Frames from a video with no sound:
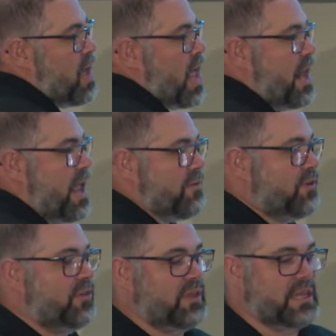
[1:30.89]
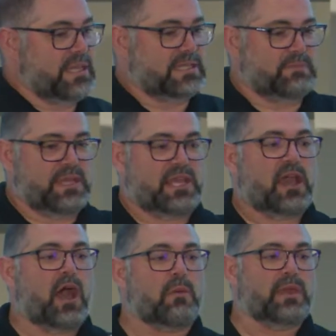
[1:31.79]
and everything is
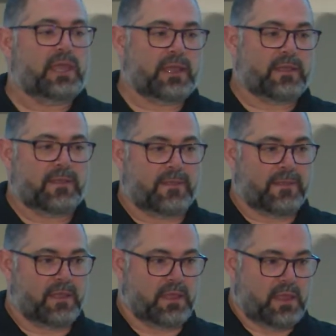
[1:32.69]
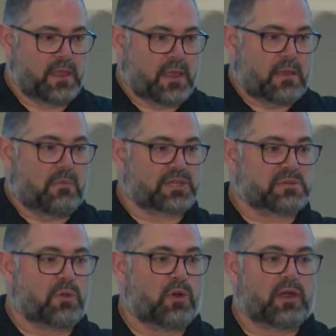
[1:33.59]
becoming
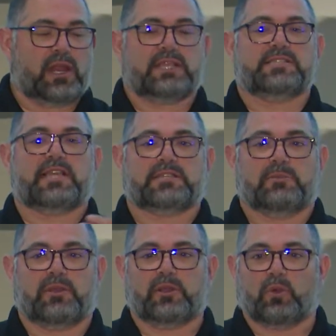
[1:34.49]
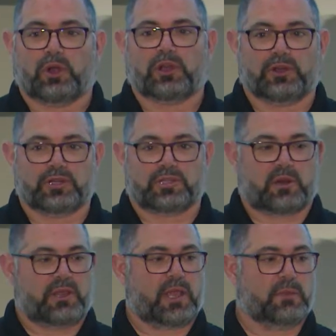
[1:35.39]
much more accessible and workers
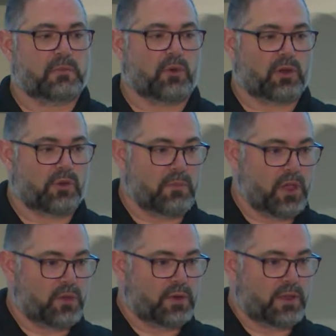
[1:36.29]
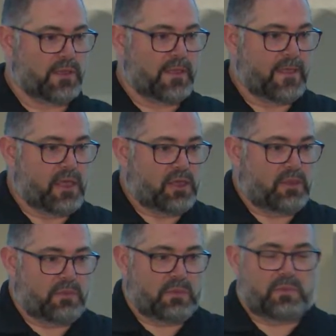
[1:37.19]
are becoming more remote,
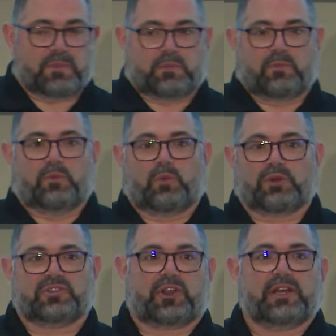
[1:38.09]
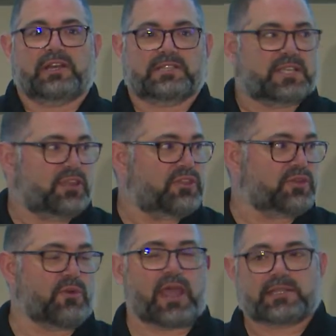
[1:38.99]
we're starting to see
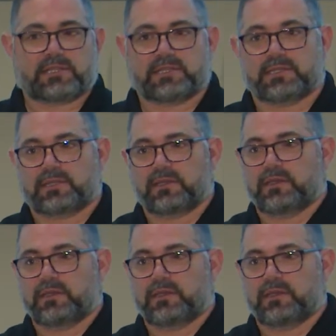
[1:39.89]
threats